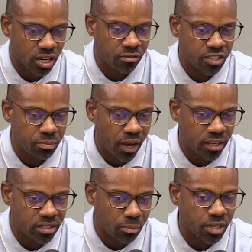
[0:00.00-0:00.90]
of the
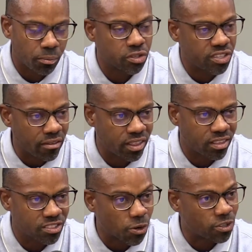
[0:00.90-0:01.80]
space September seventh.
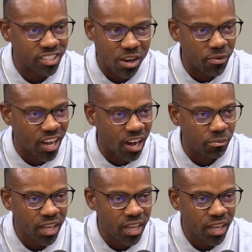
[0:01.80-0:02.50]
So it's coming up.